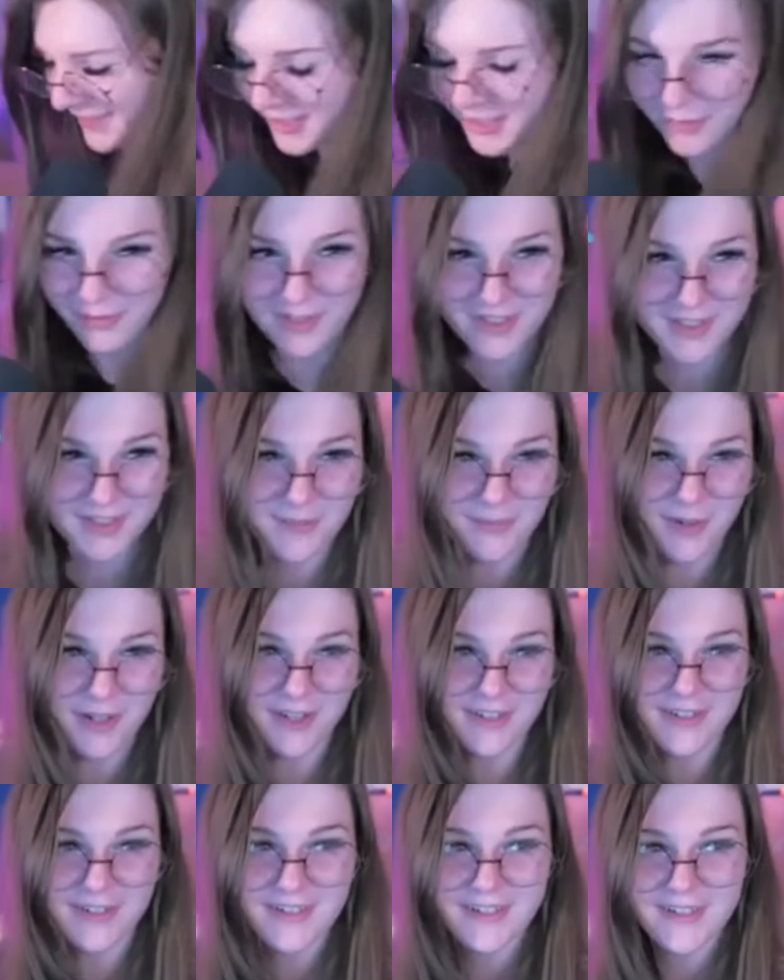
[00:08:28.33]
I can make this
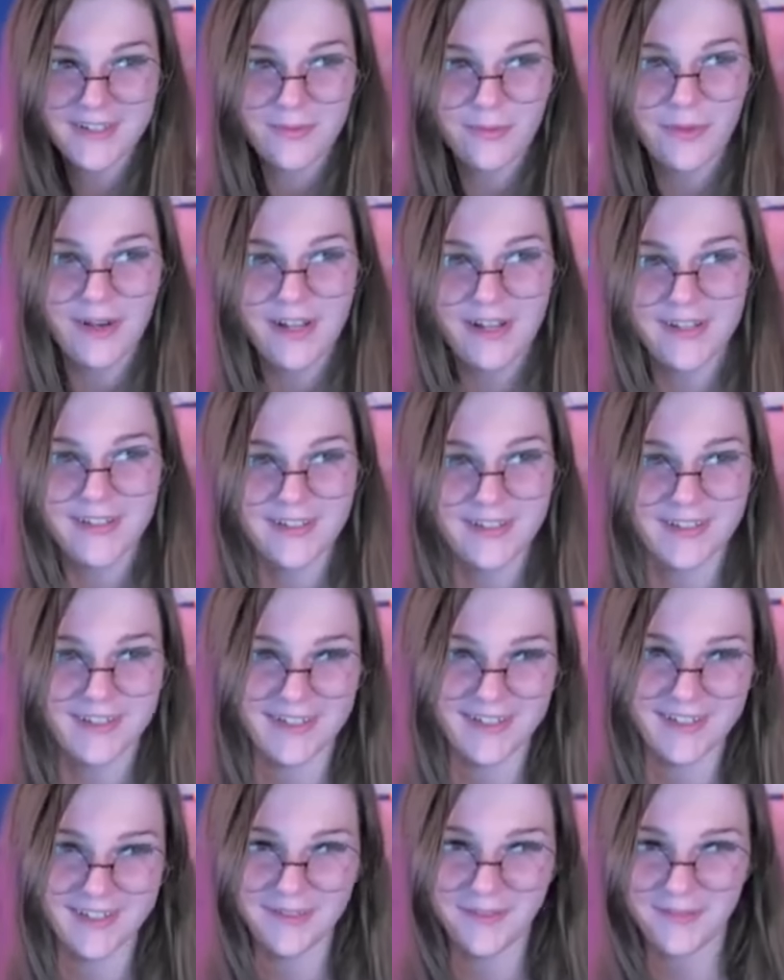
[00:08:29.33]
better. What?
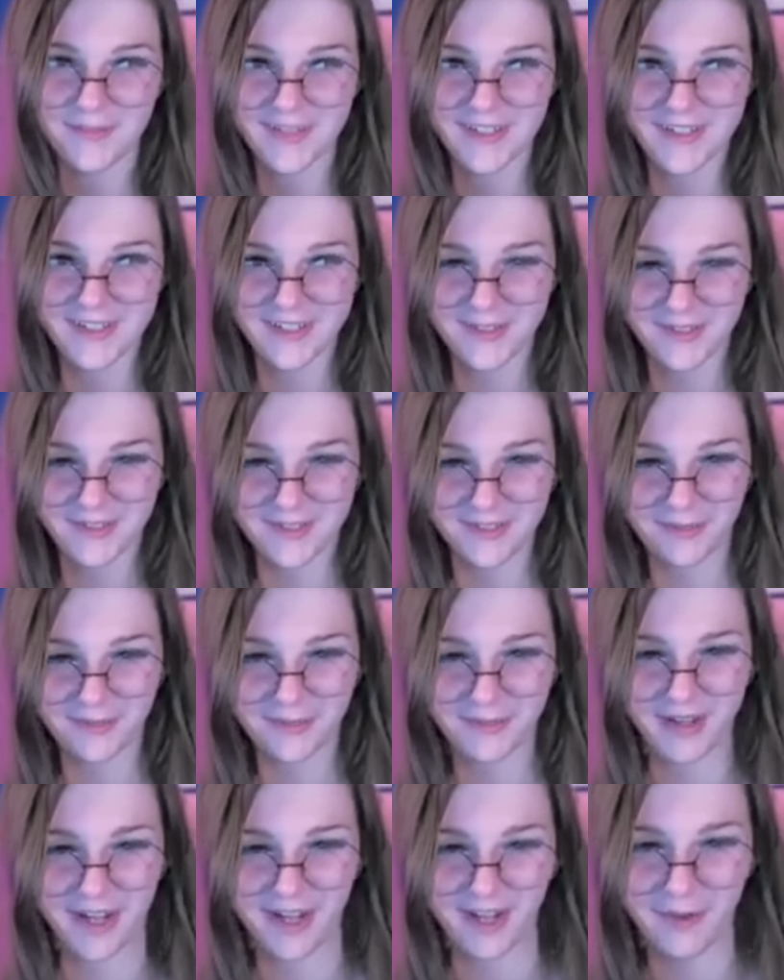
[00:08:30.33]
Finn.
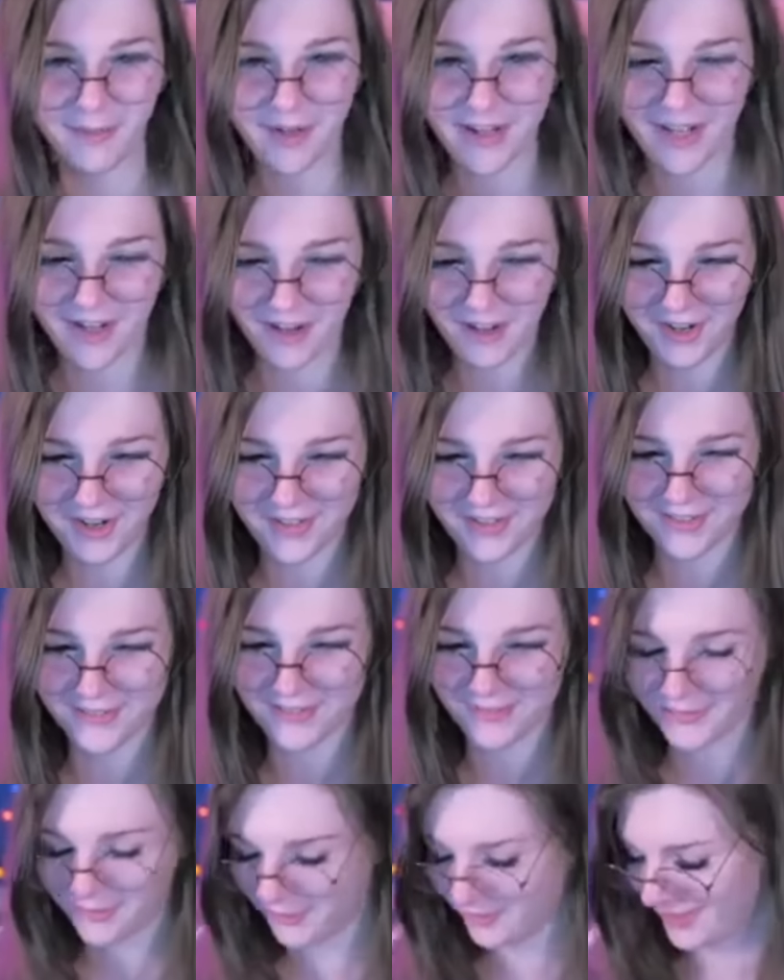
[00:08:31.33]
Well, I'll make it. Hold on.
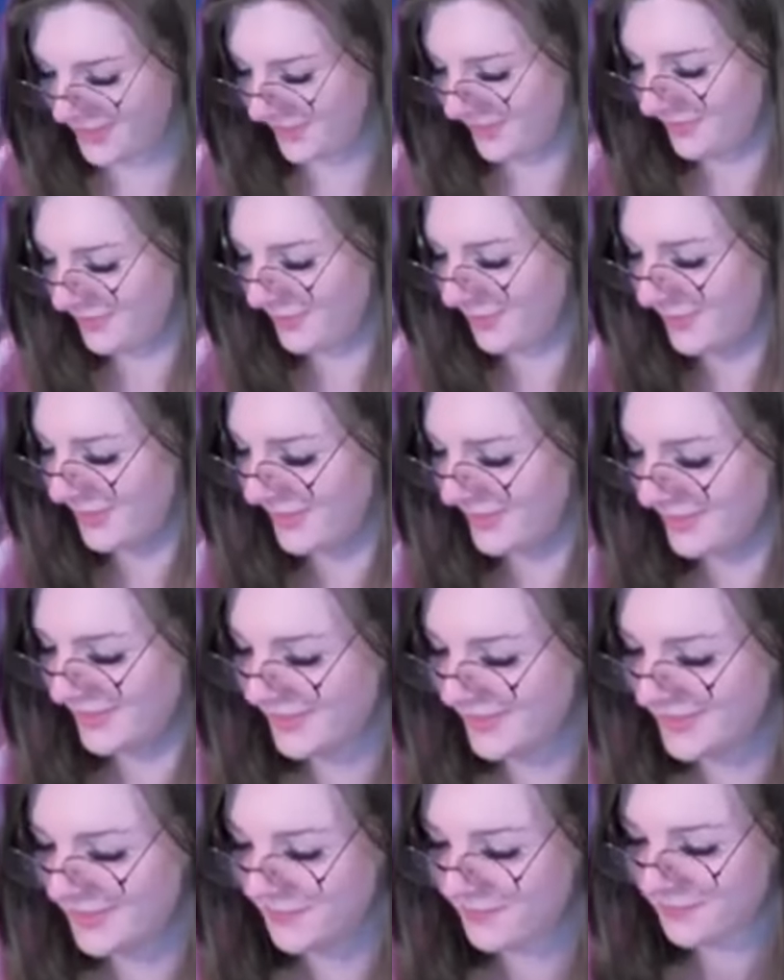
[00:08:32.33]
One minute. One minute.
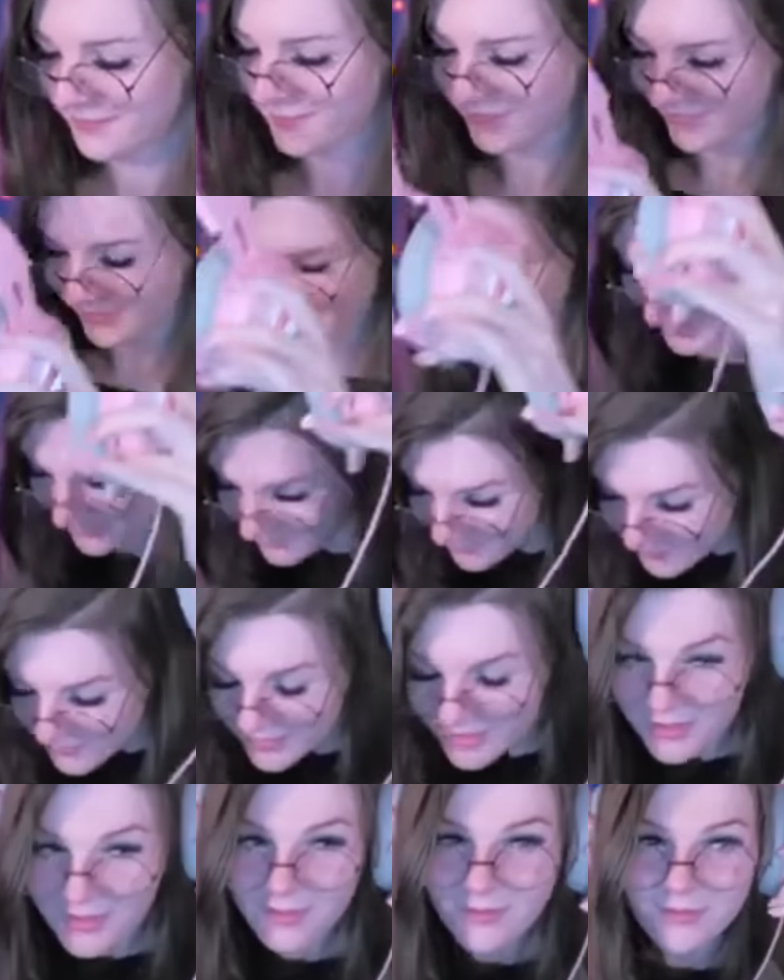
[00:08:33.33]
You better
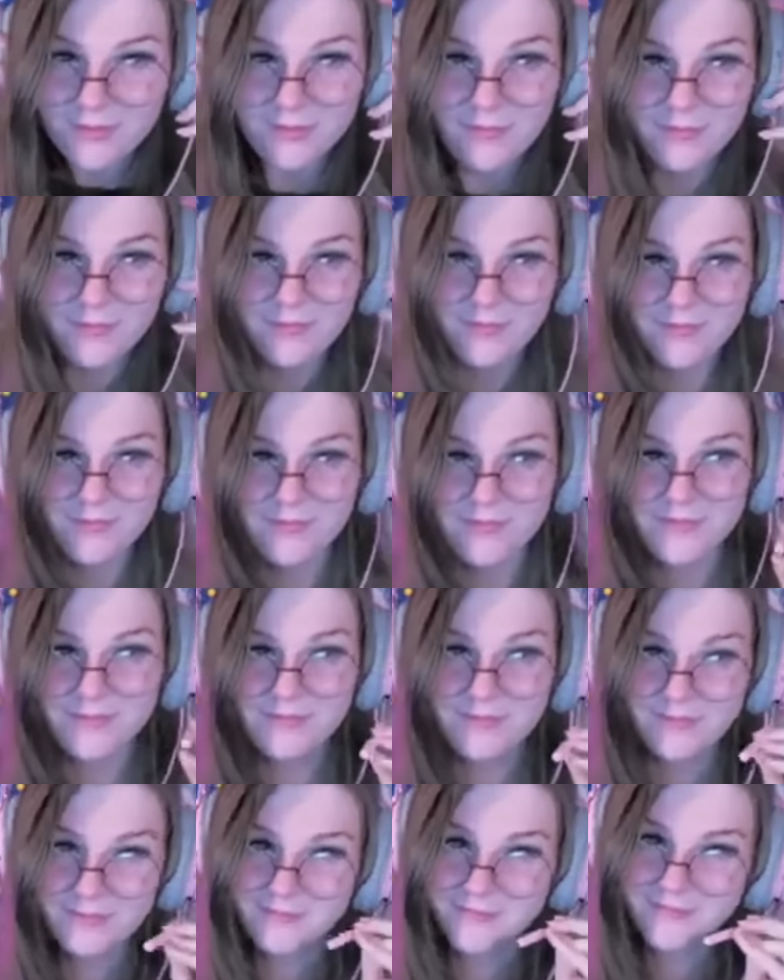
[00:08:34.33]
calm the fuck
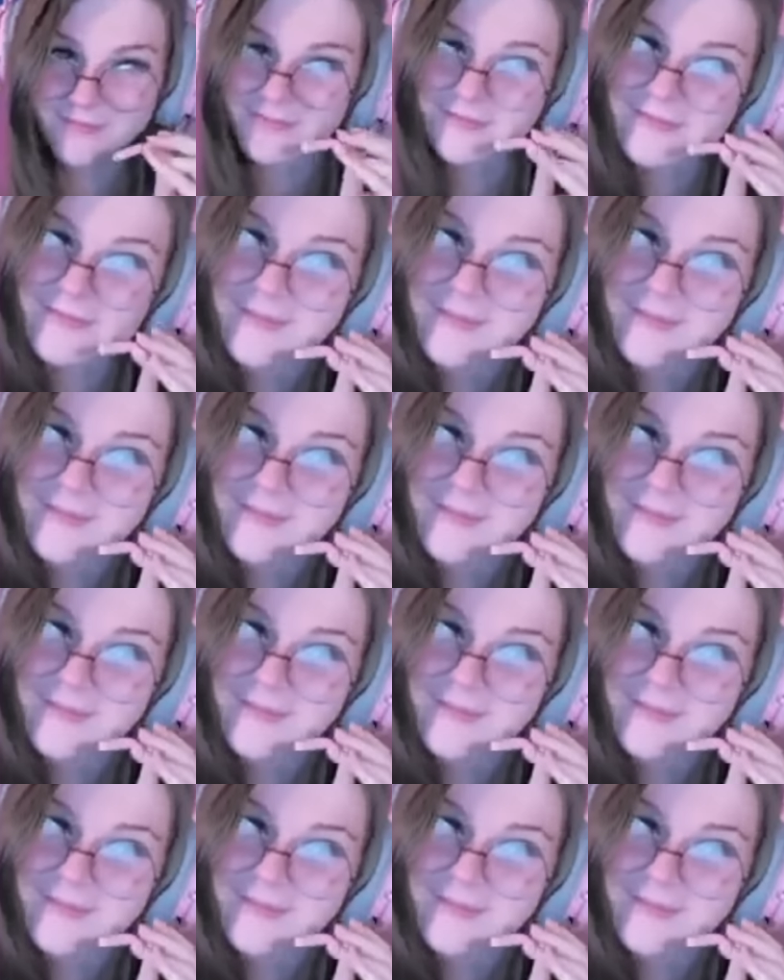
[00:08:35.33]
down.